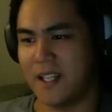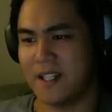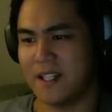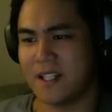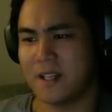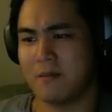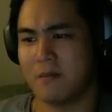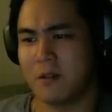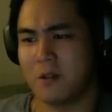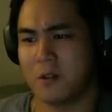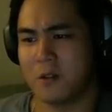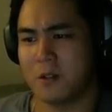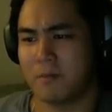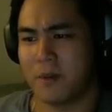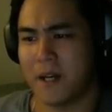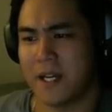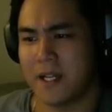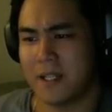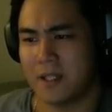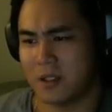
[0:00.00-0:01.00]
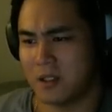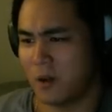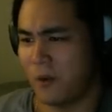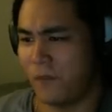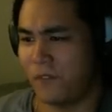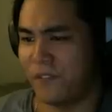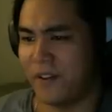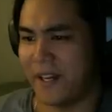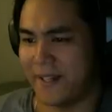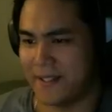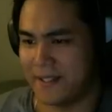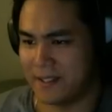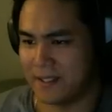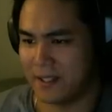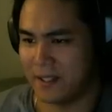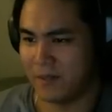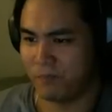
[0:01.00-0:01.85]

and time goes by so fast.